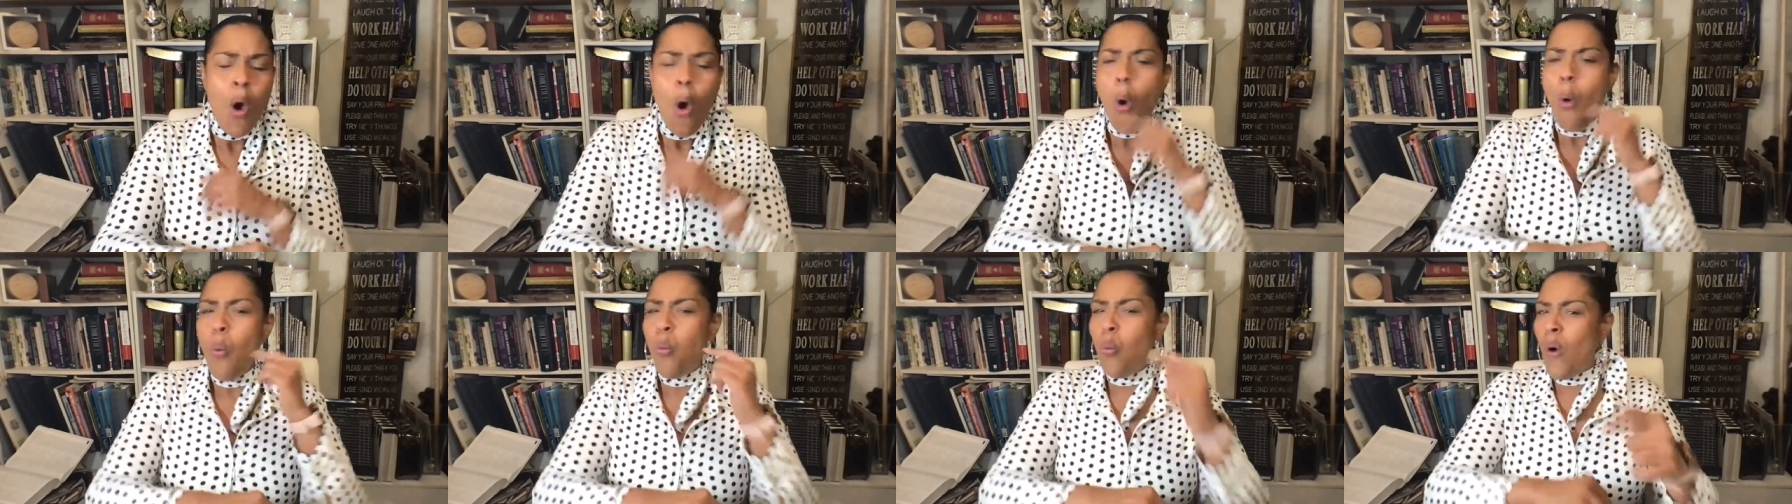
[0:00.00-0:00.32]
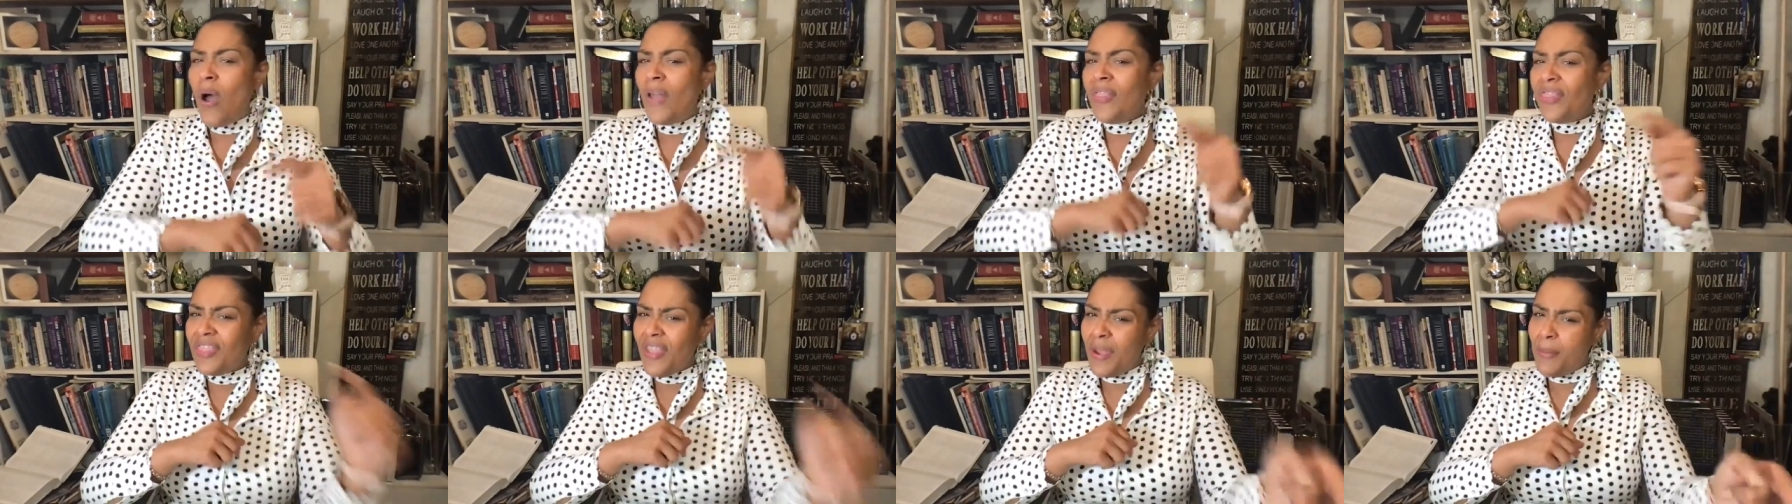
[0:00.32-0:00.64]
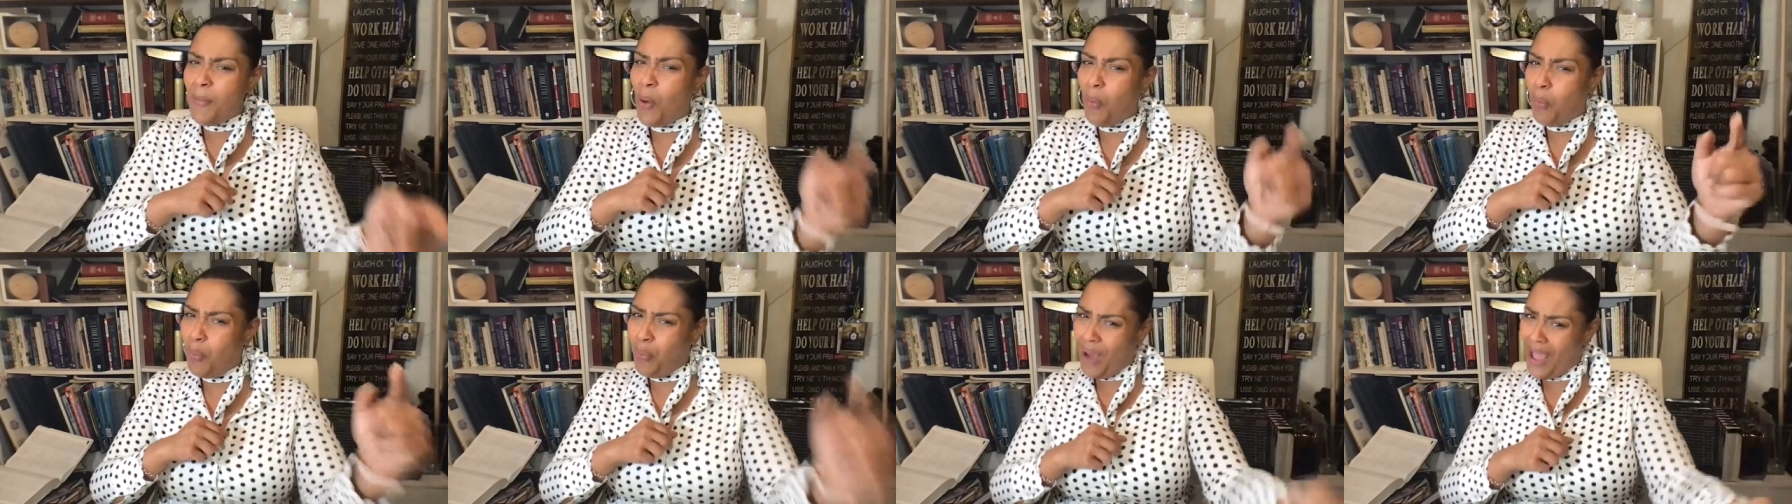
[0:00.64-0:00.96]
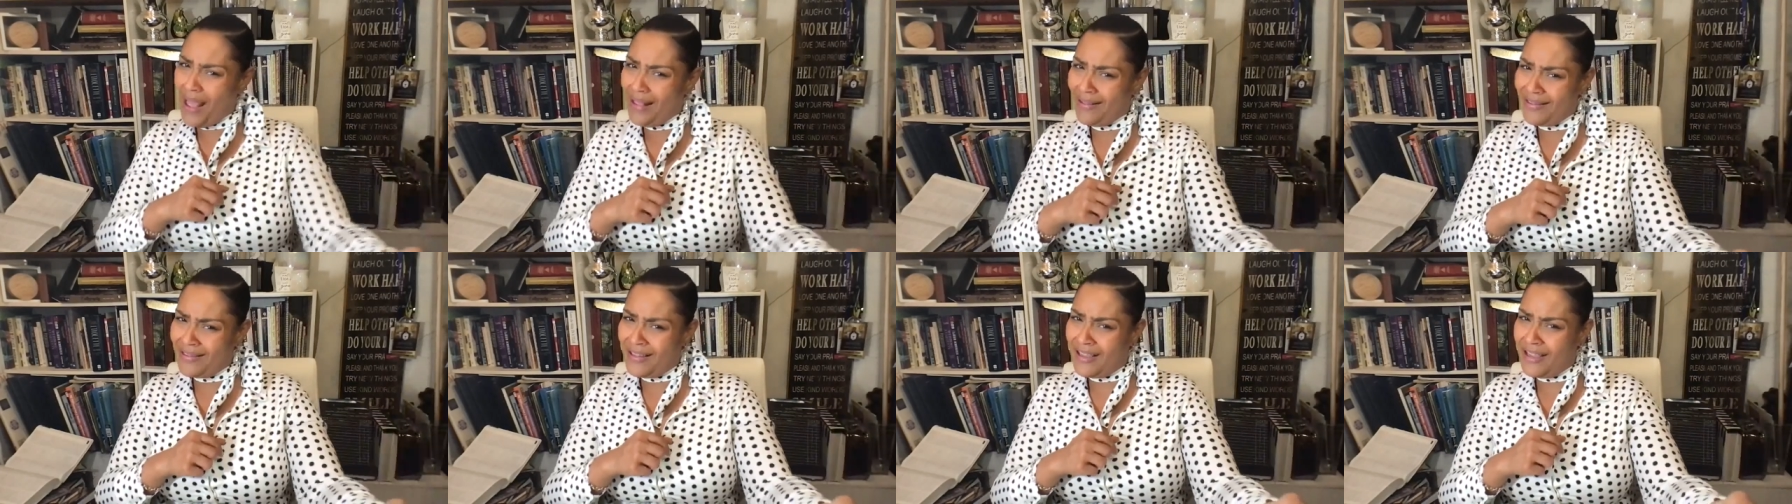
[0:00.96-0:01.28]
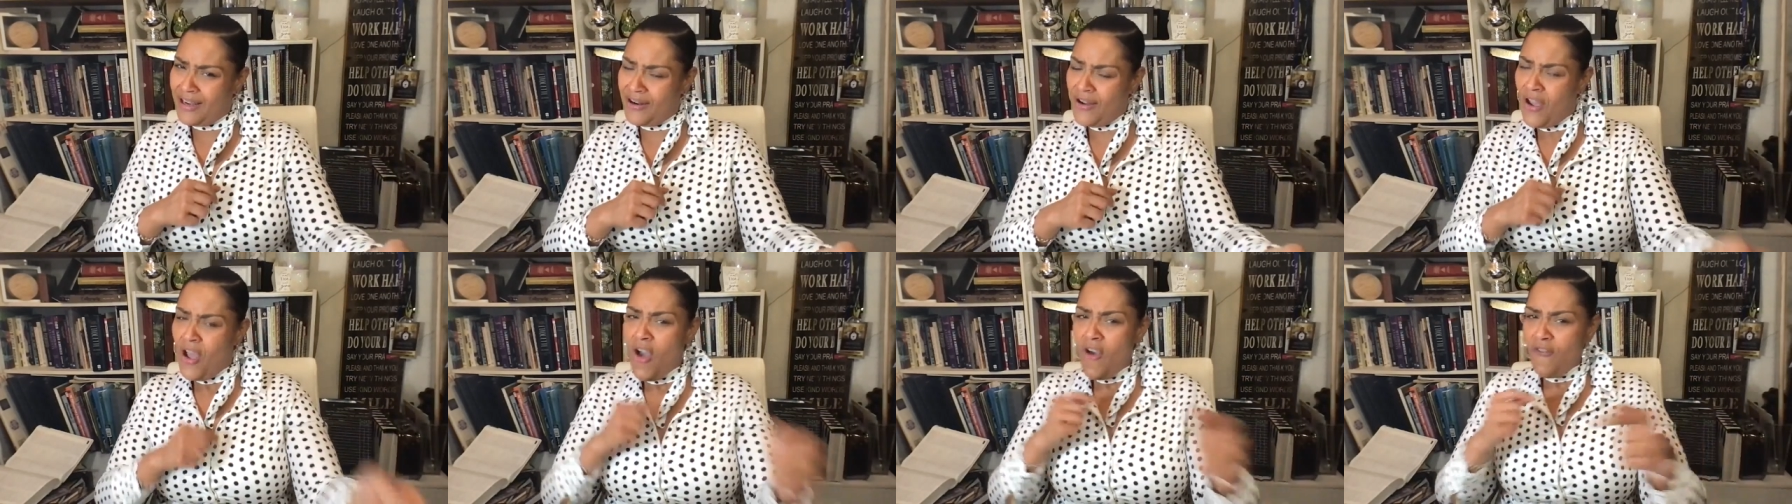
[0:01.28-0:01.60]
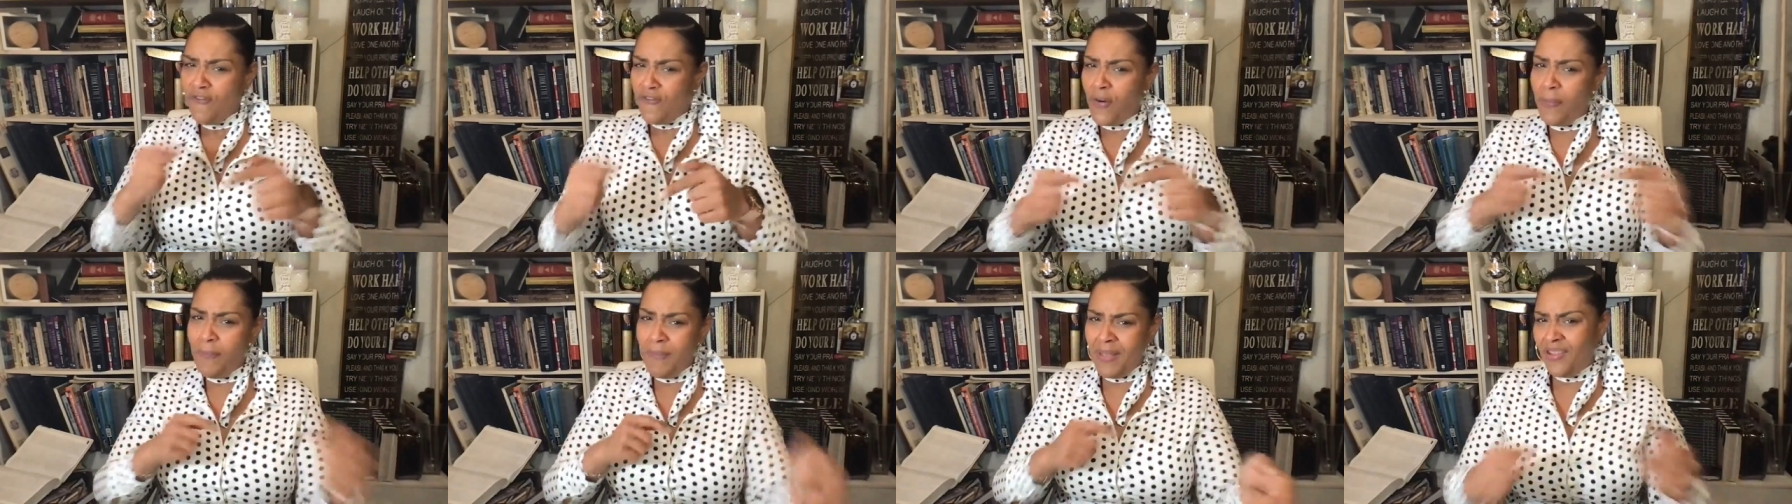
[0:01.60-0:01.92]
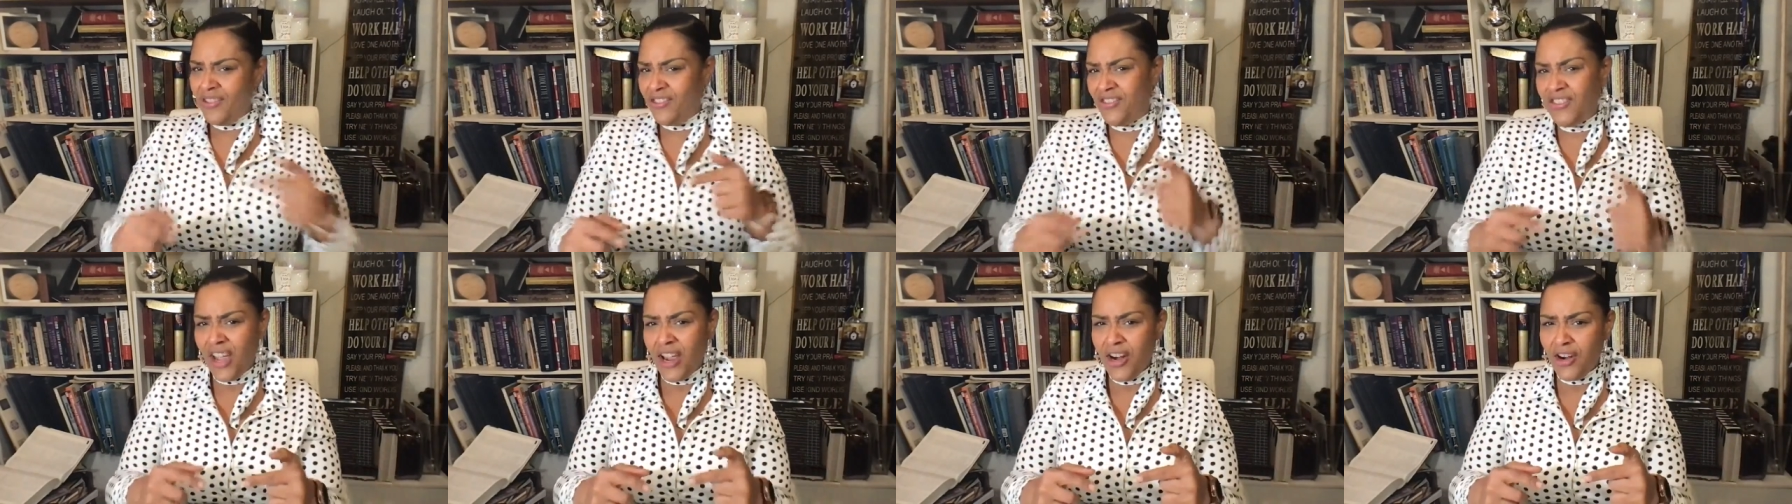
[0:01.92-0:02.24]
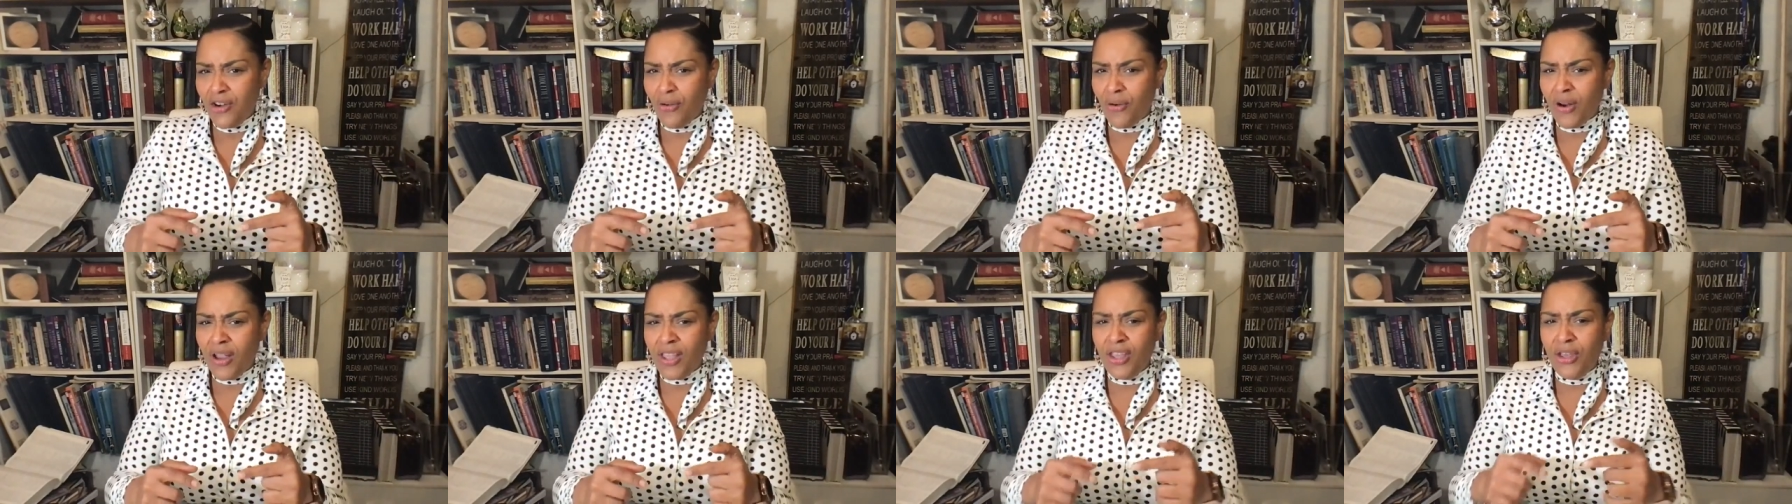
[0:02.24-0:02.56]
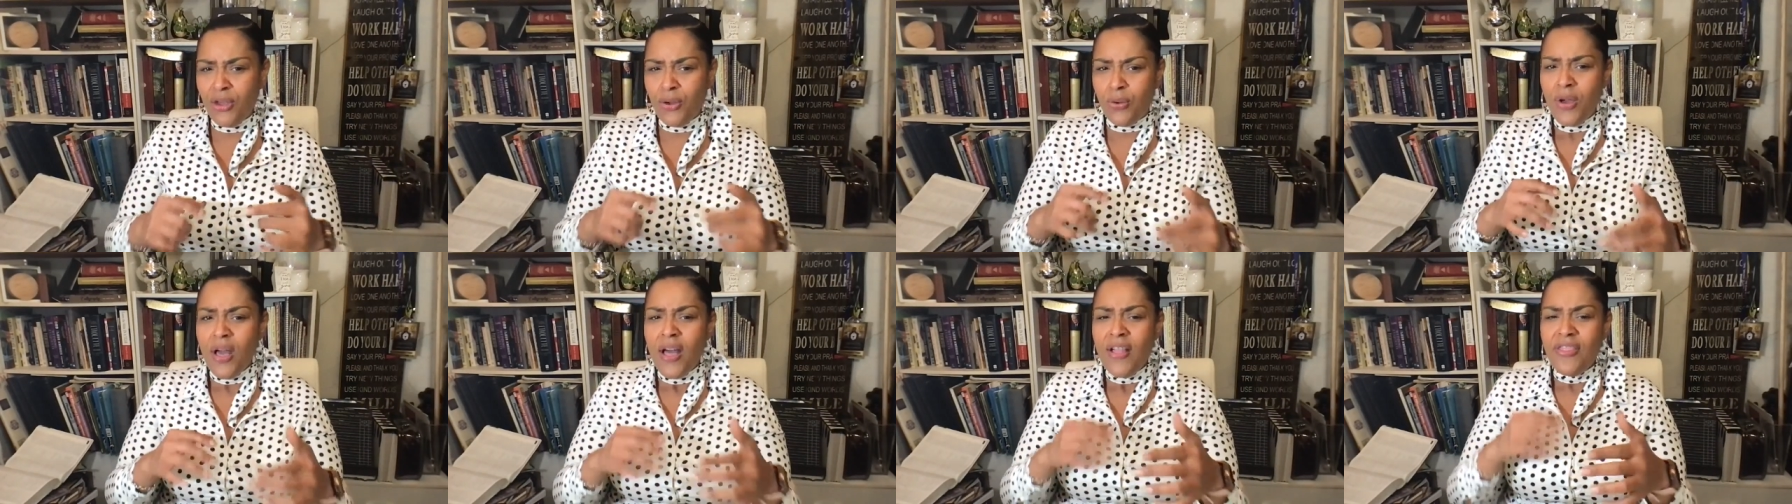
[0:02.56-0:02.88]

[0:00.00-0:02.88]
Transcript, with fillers: want them arrested for misgendering you?